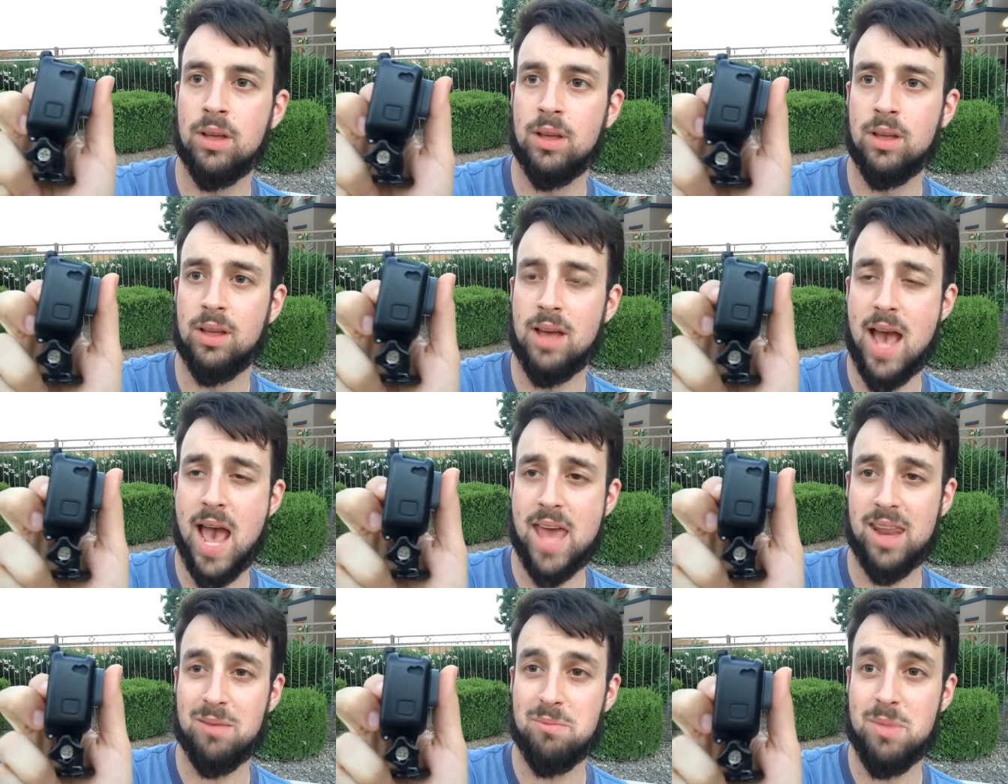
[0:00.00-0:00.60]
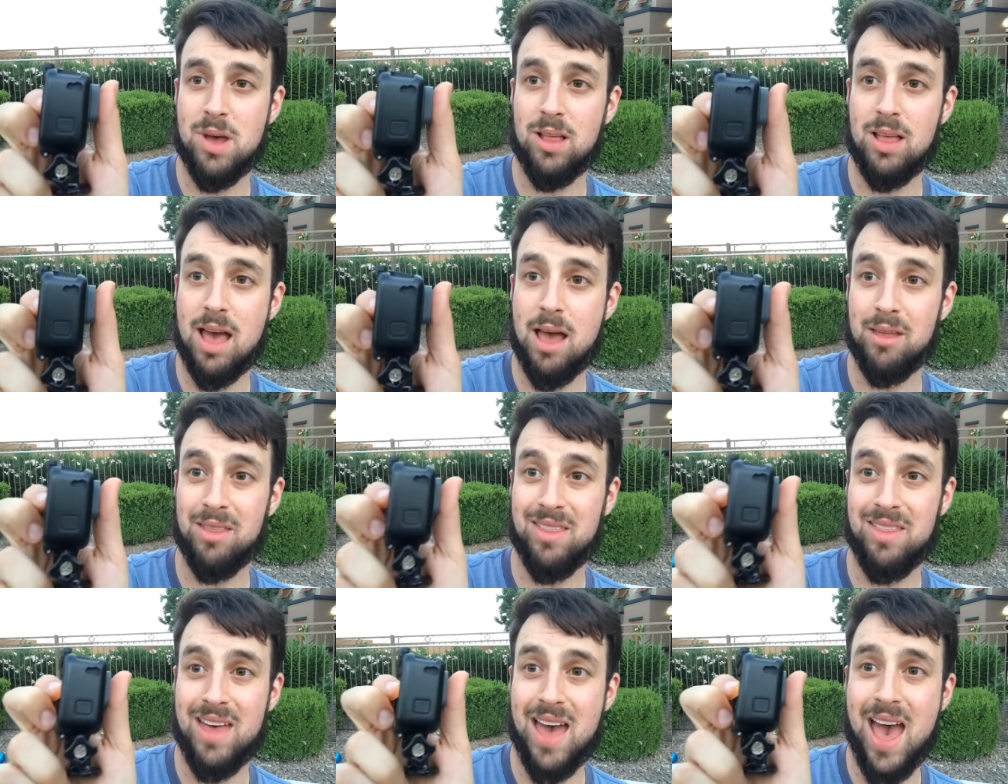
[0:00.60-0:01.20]
I had to mill
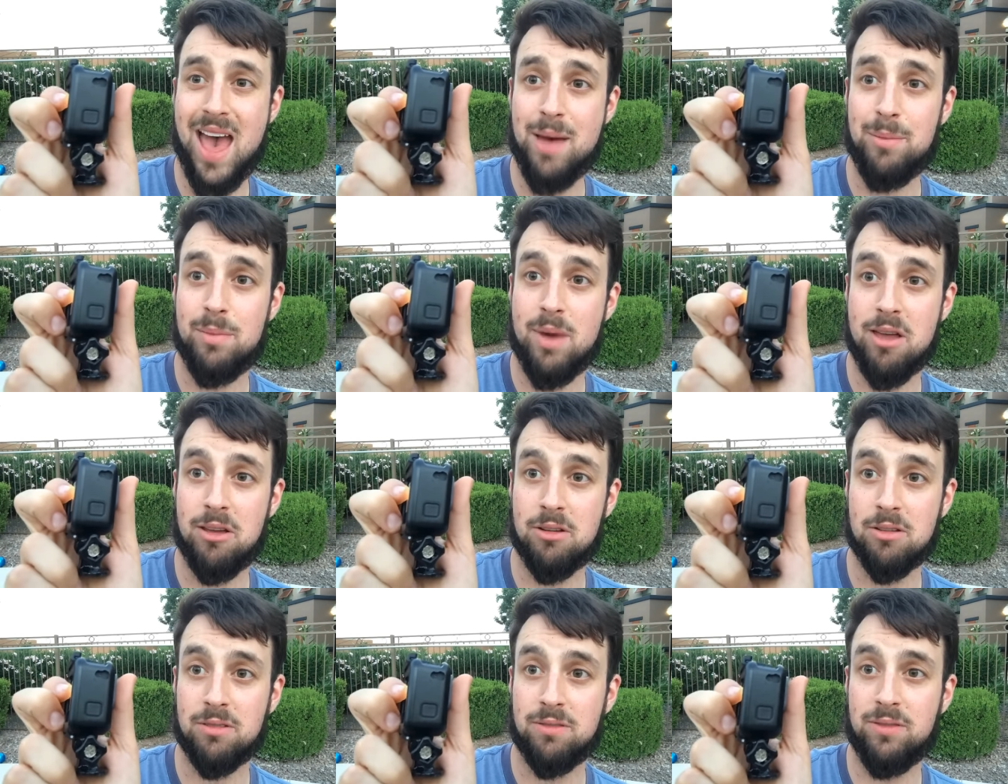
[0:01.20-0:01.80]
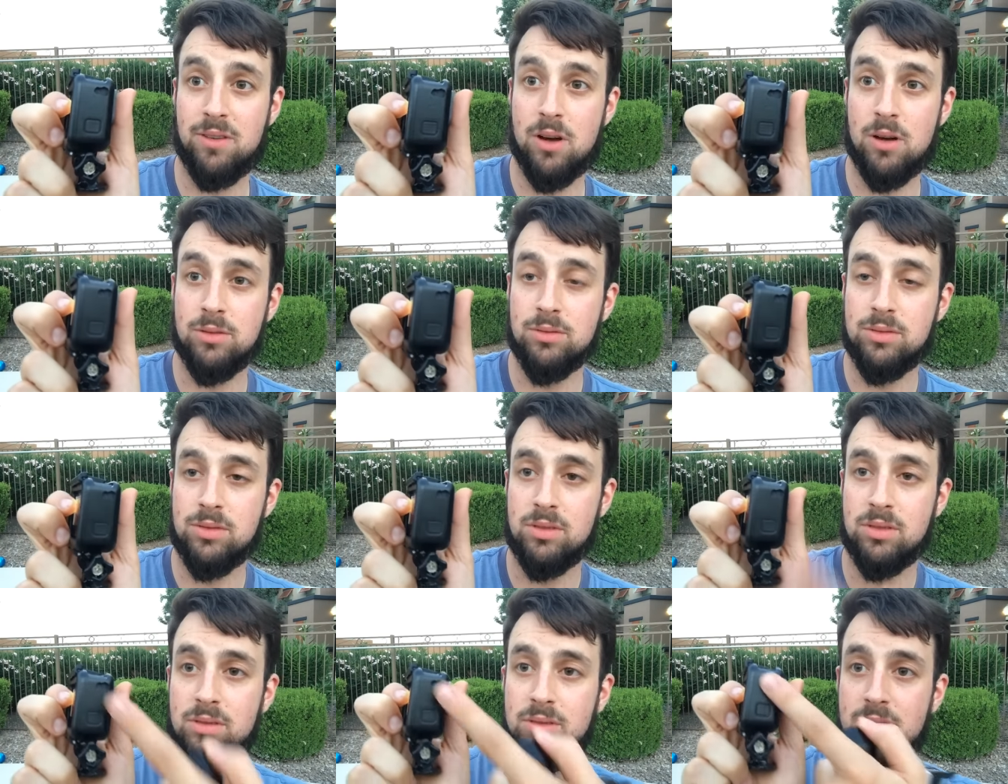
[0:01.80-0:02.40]
out that
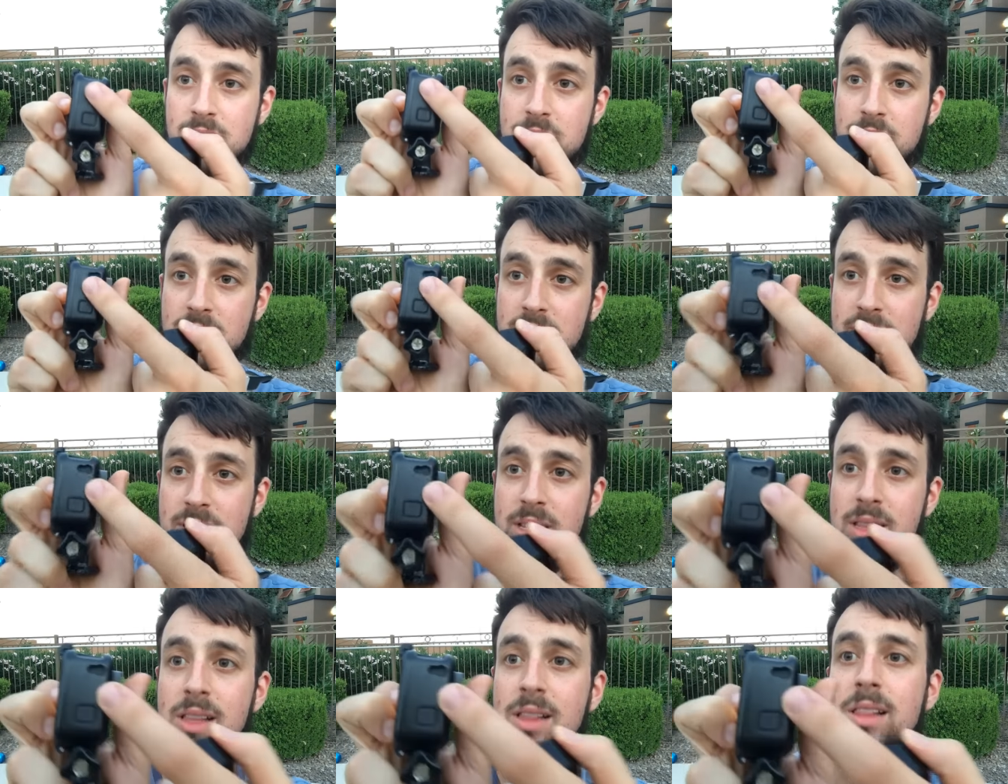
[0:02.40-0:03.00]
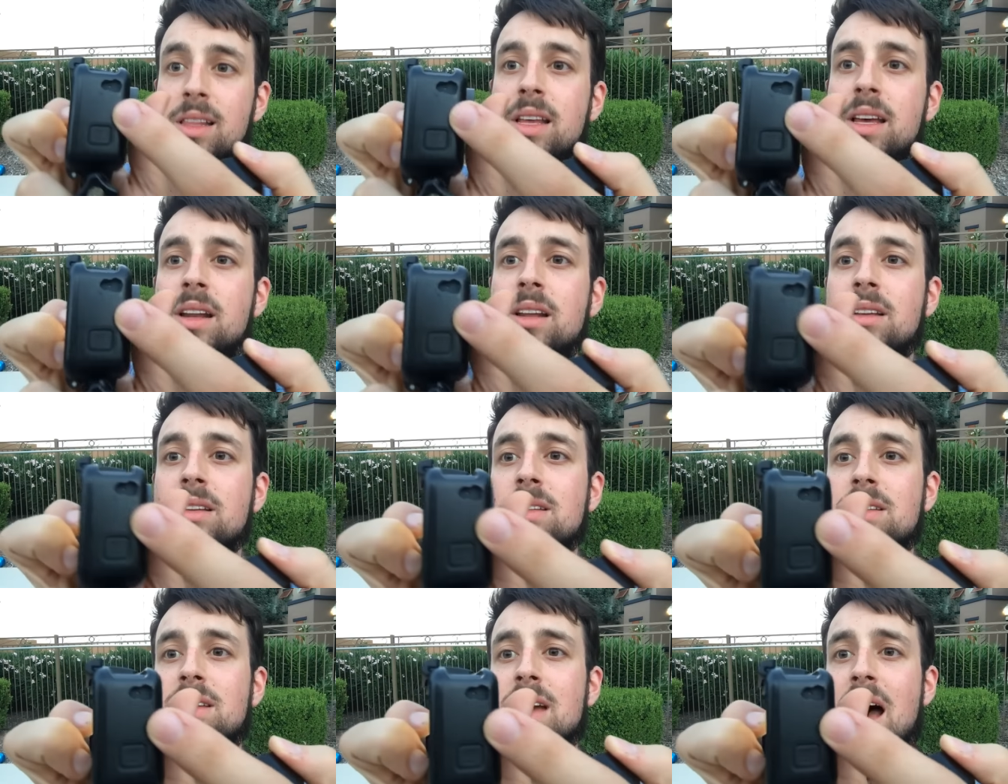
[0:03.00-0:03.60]
microphone you can see the little
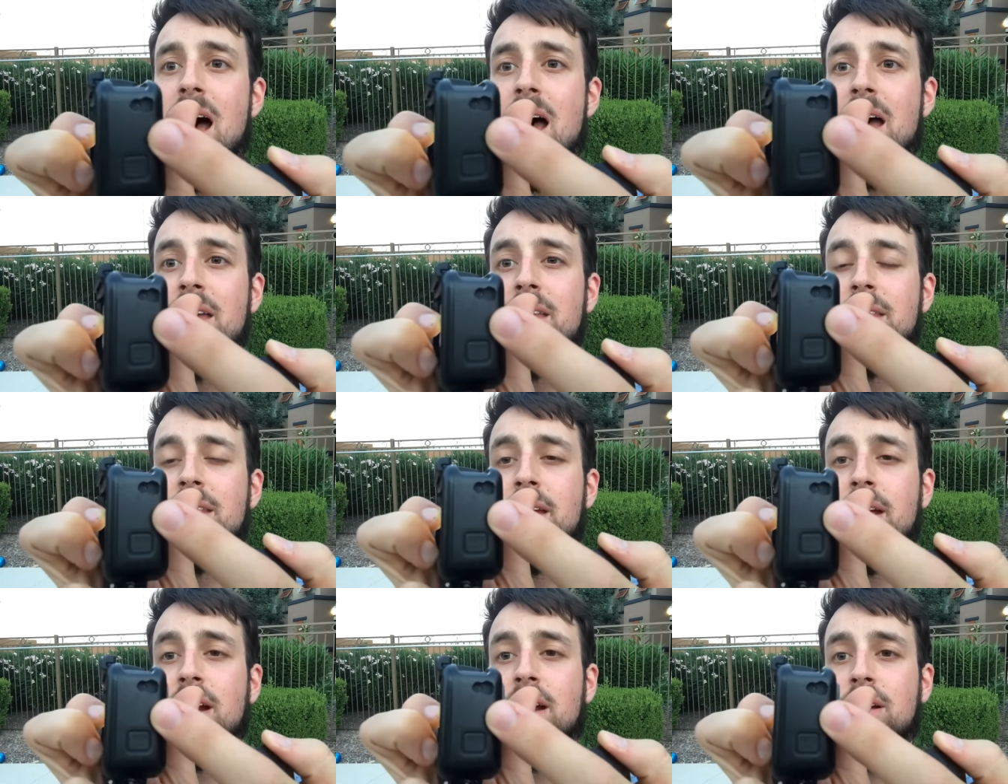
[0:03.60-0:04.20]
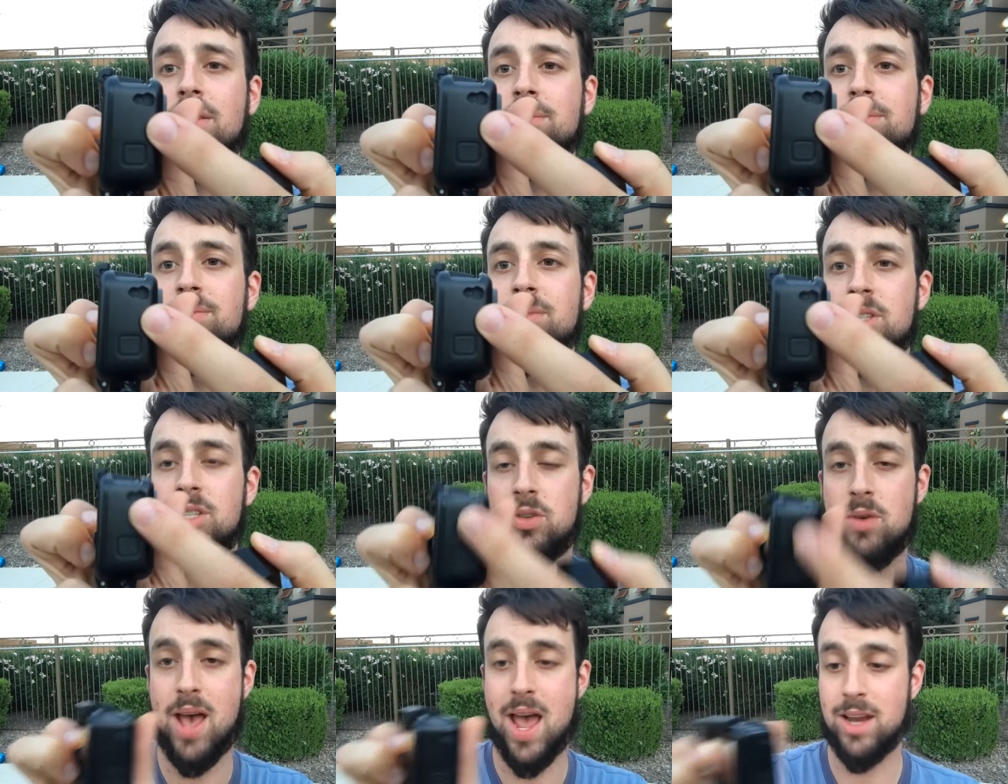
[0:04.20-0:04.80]
dot in there.
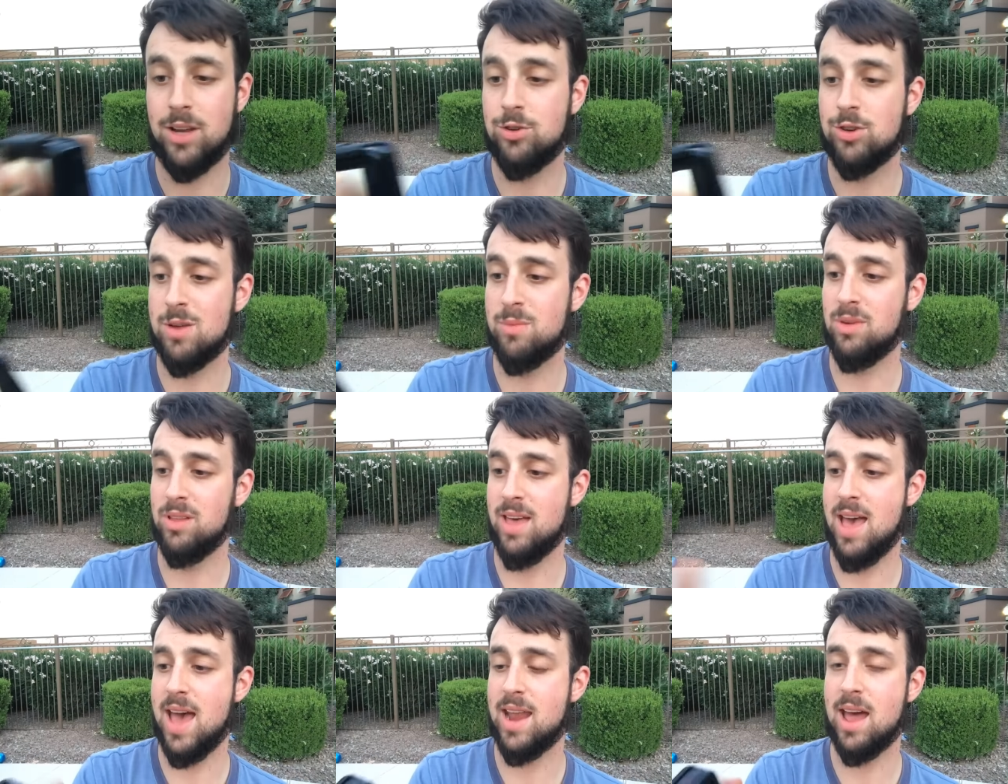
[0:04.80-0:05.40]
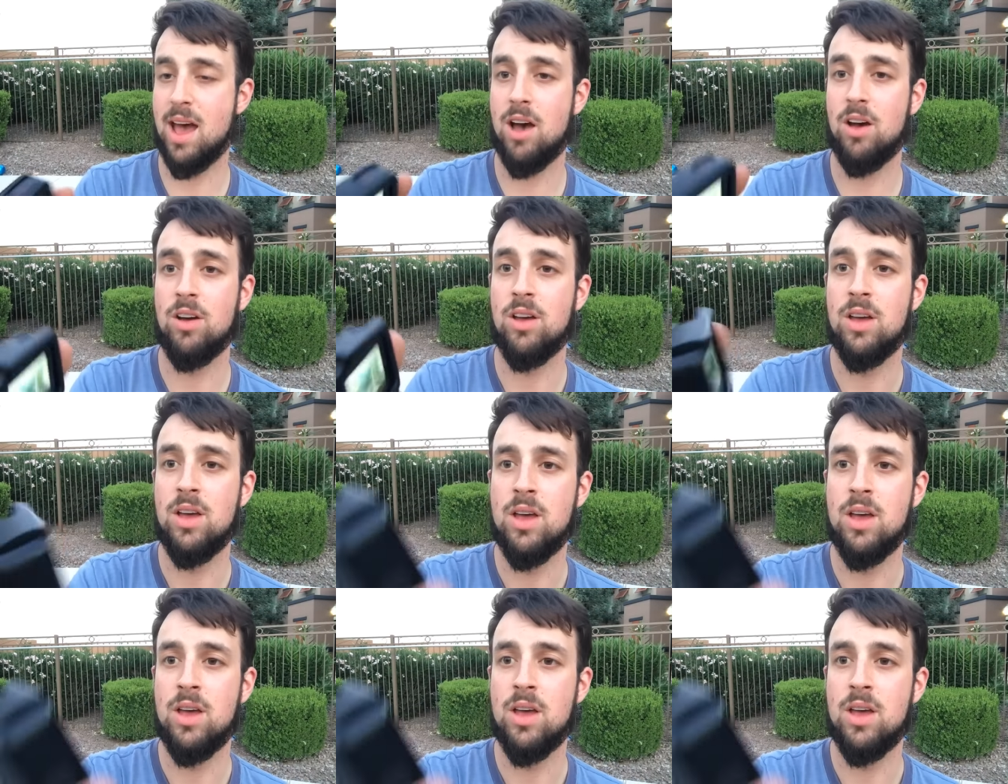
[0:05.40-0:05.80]
So I had to Dremel that out.